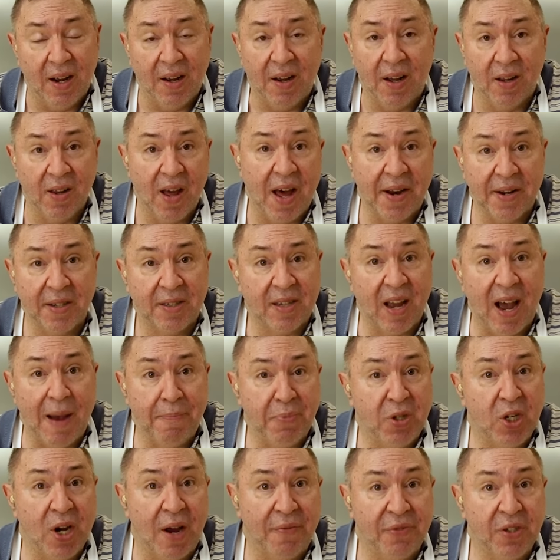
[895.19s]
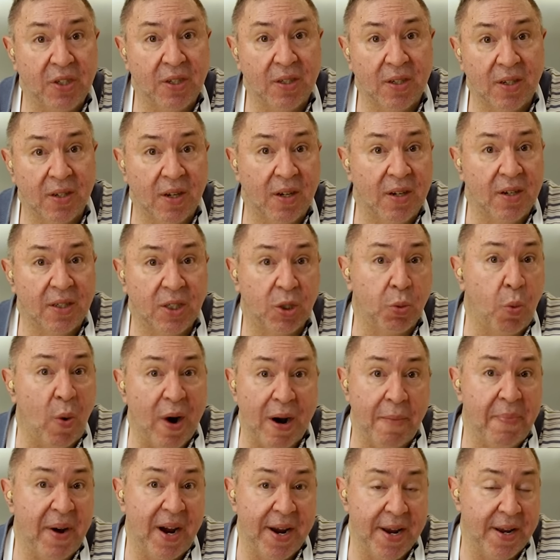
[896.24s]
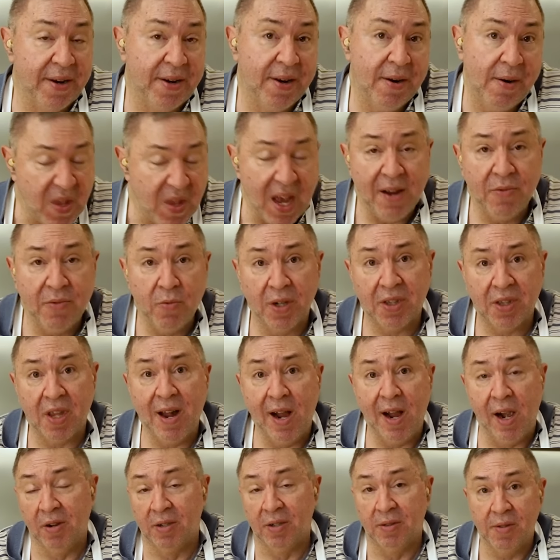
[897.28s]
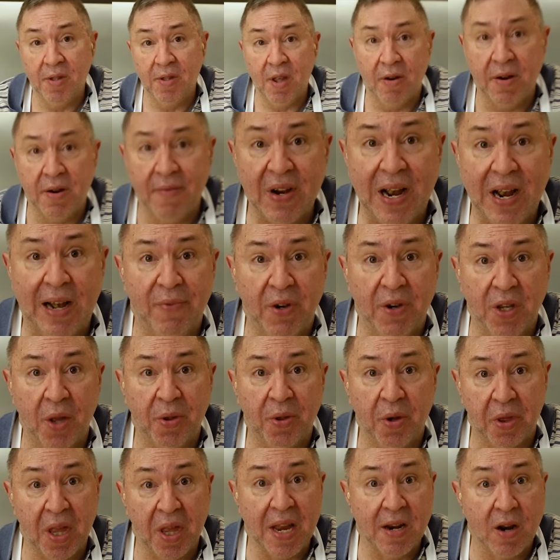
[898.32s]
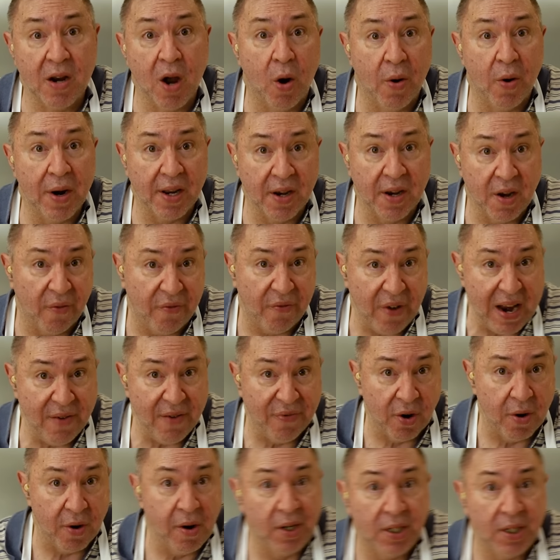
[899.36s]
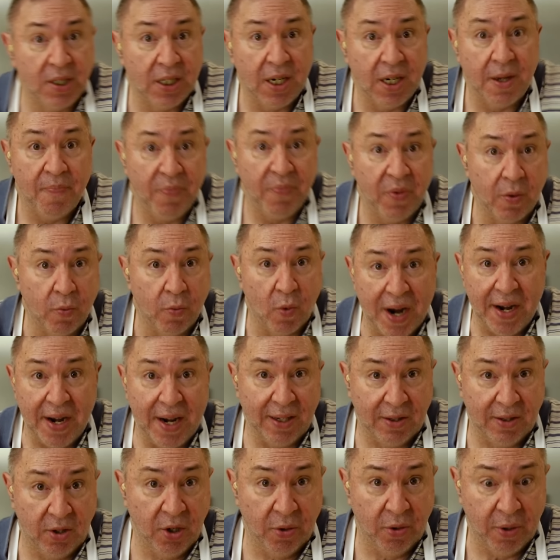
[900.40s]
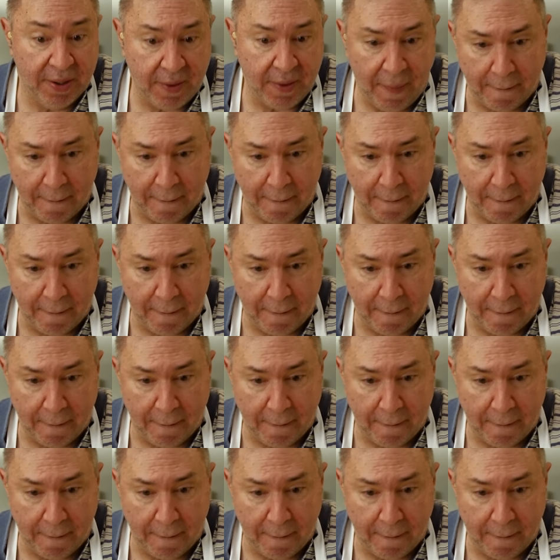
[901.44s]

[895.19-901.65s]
a lot of top chefs swear by it. And what the hell, you know, if you have another thing going in your favor, why not do it?